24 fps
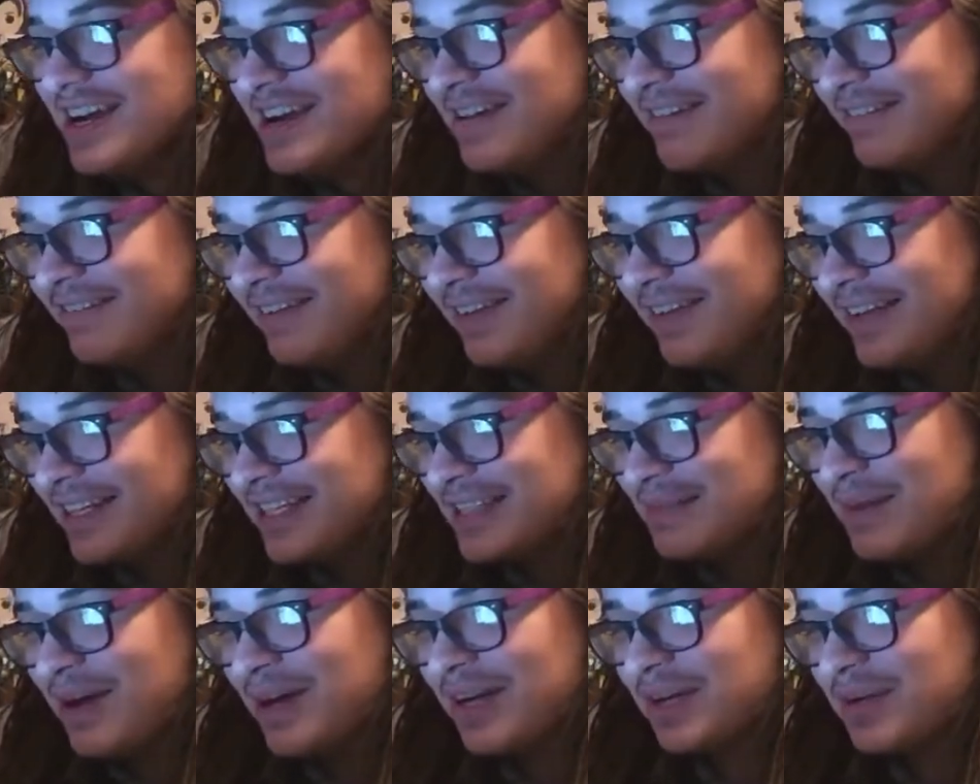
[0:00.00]
Felix
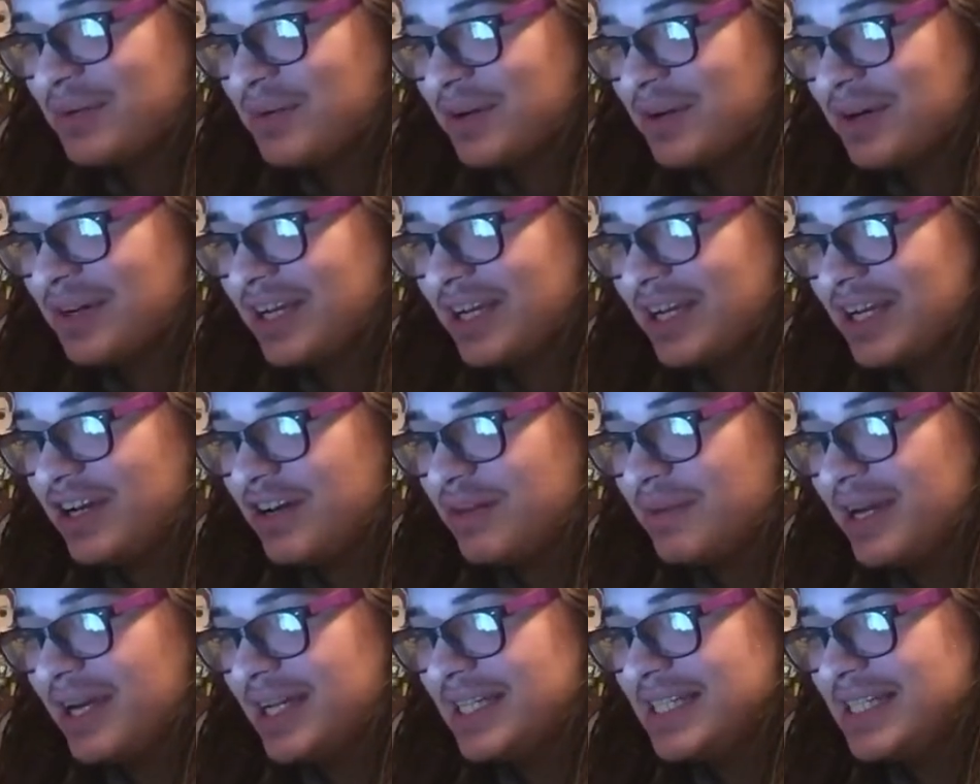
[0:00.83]
Mata wouldn't kill
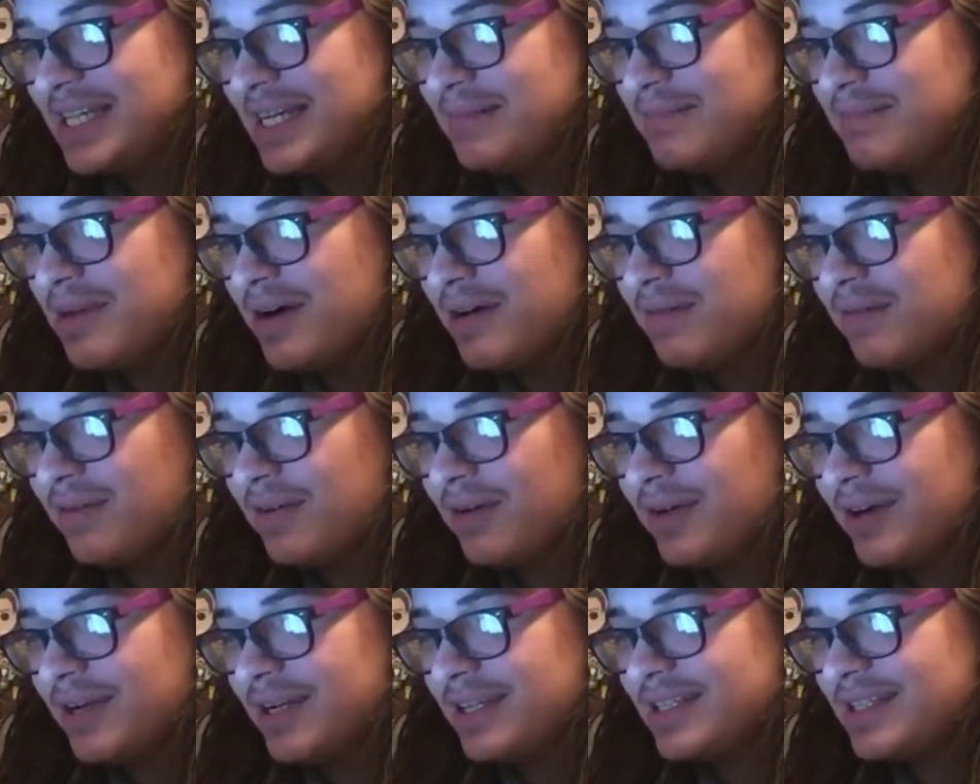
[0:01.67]
me. A deep male
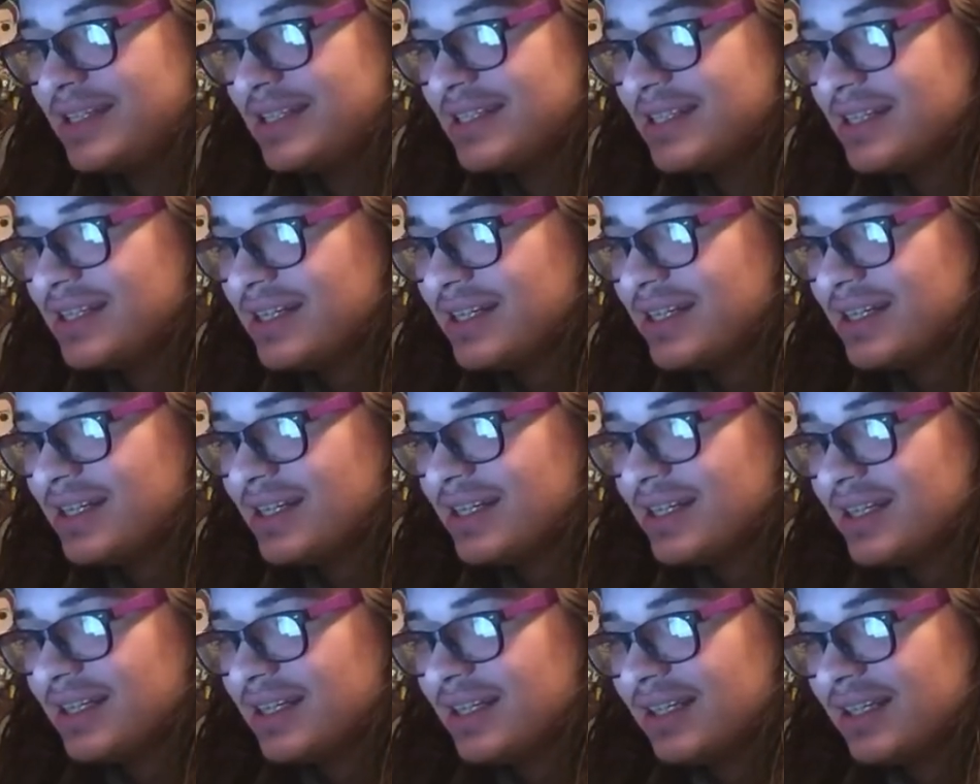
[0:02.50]
voice
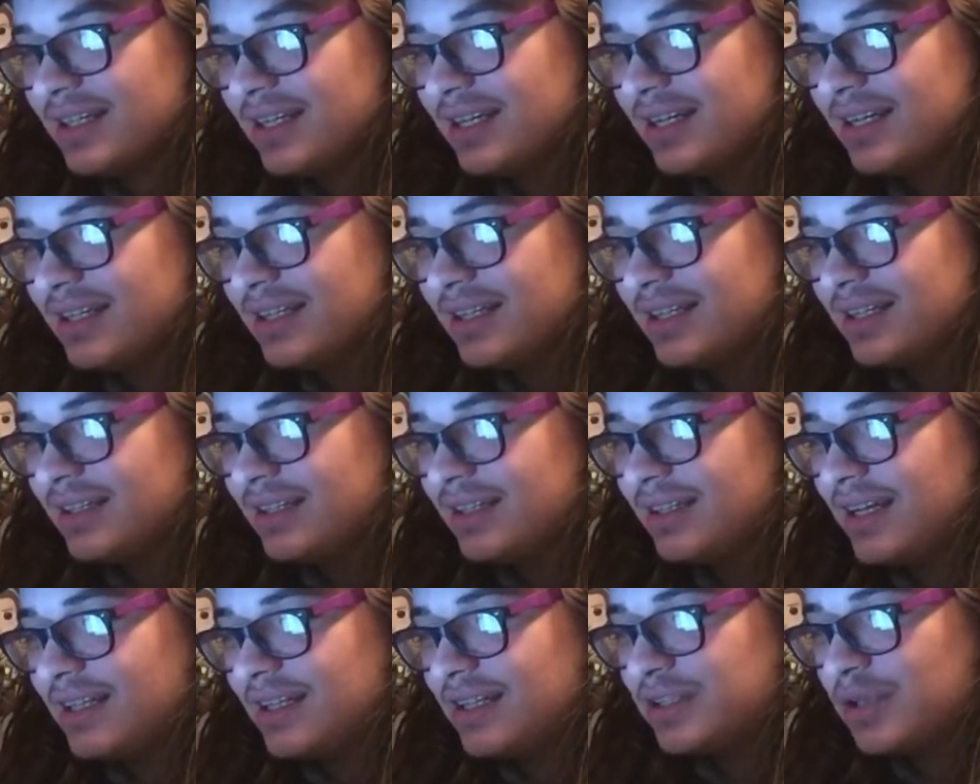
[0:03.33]
in
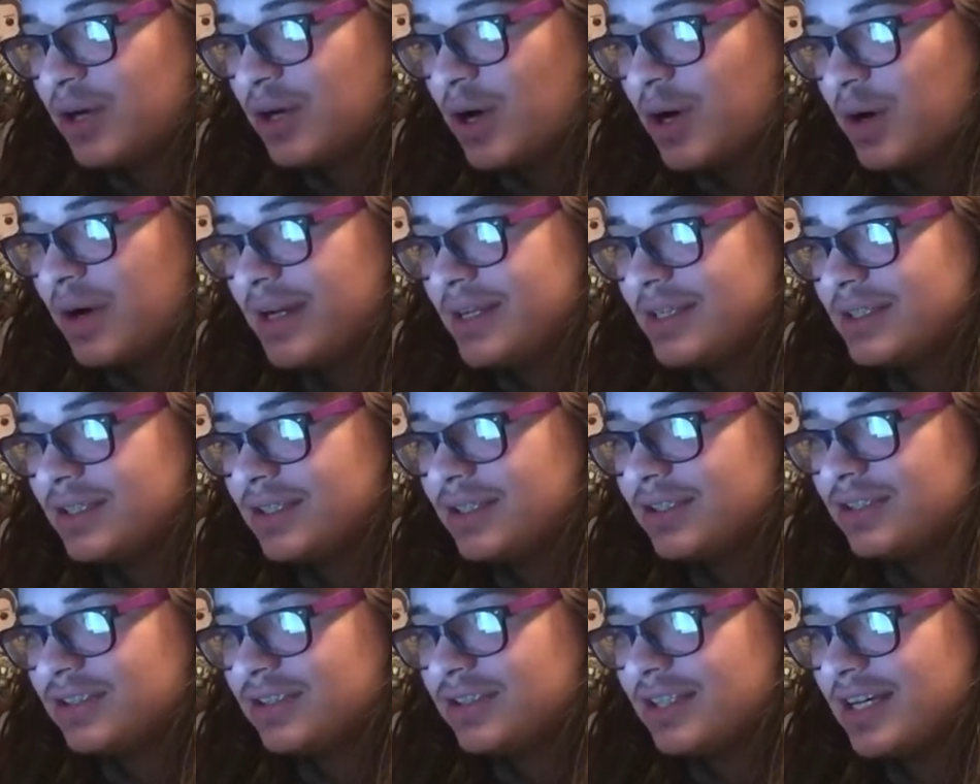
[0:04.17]
the door
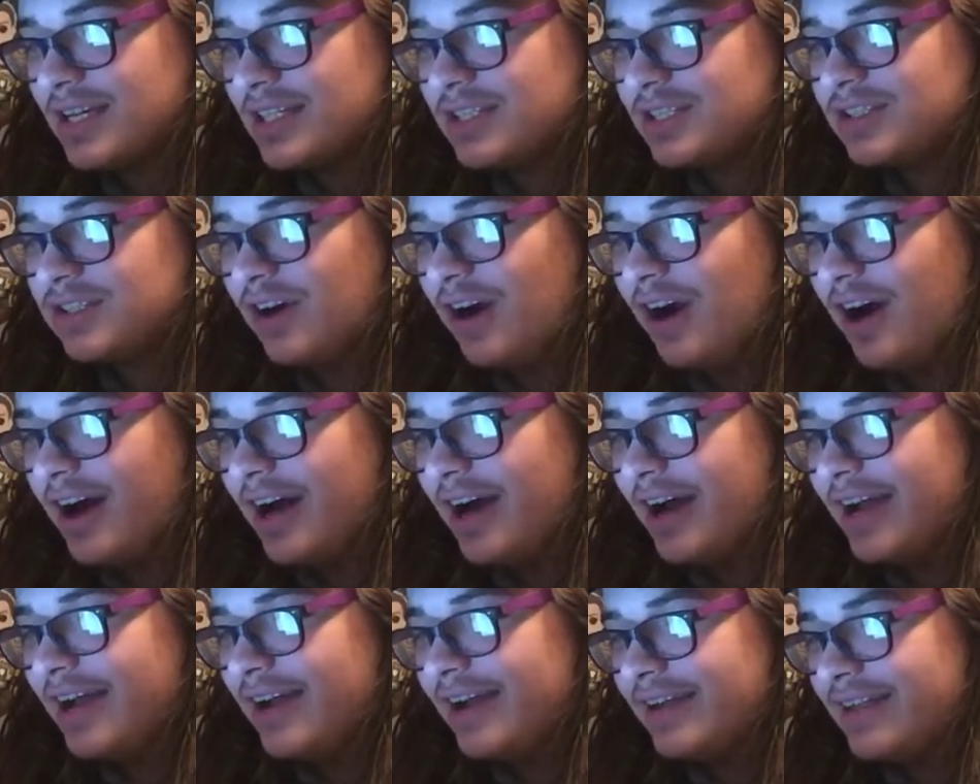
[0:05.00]
says,
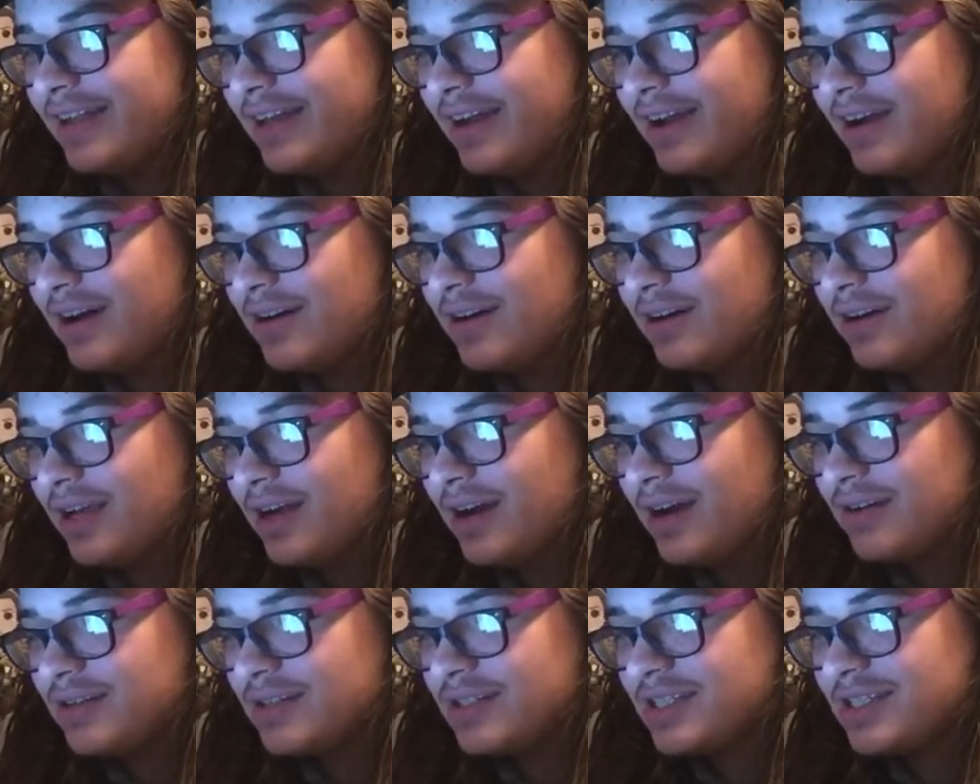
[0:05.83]
cry. They all
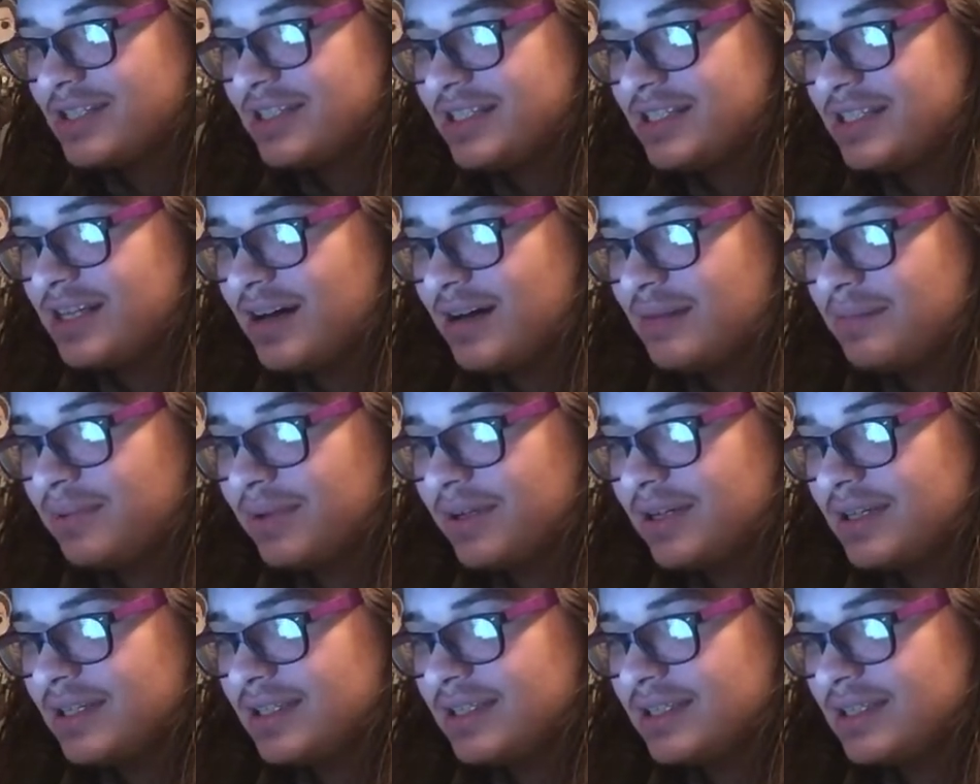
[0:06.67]
yell, sup,
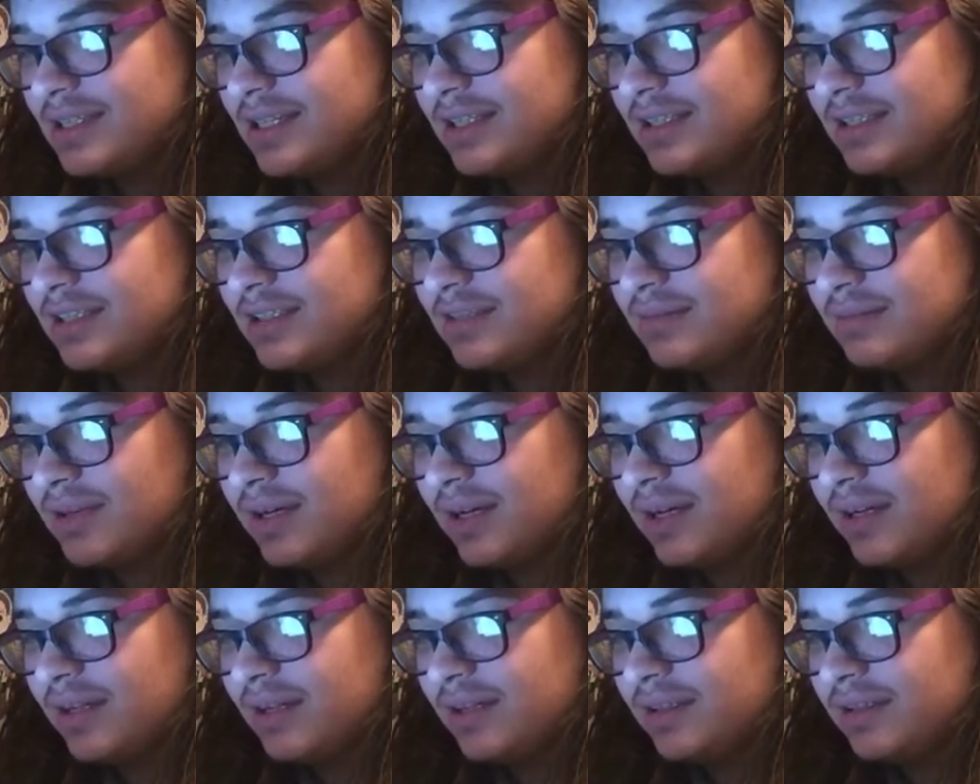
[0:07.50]
he says,
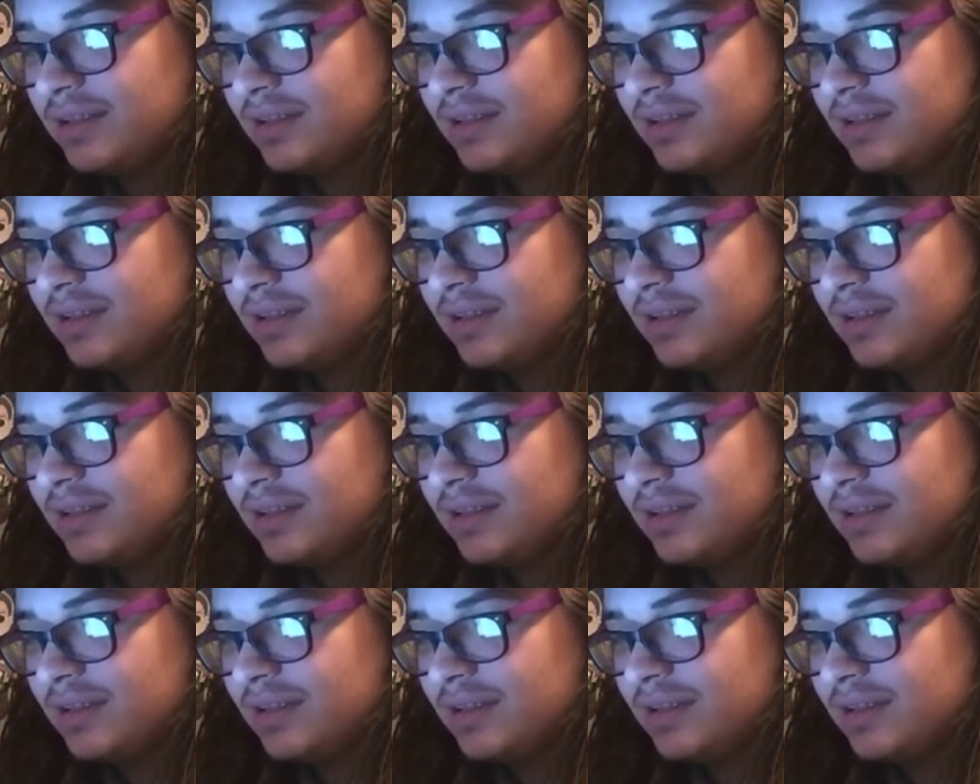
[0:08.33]
smiling.